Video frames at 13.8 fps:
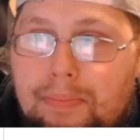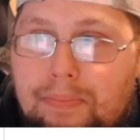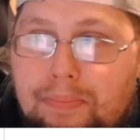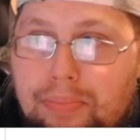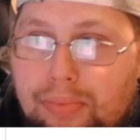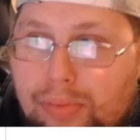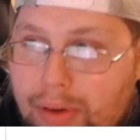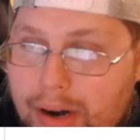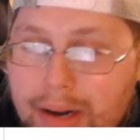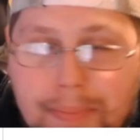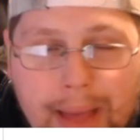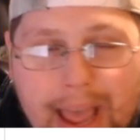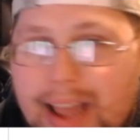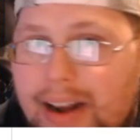pretty
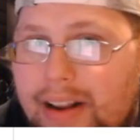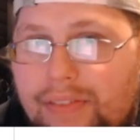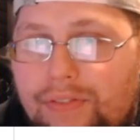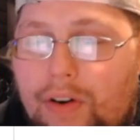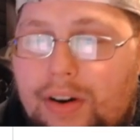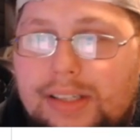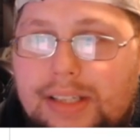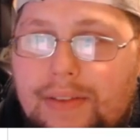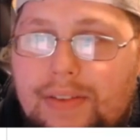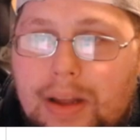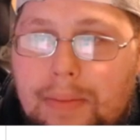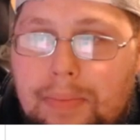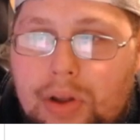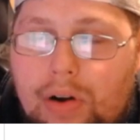bad as far as giving
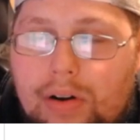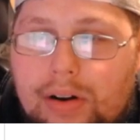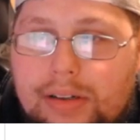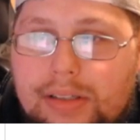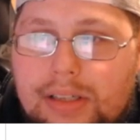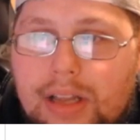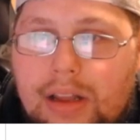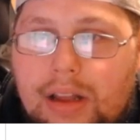up yards,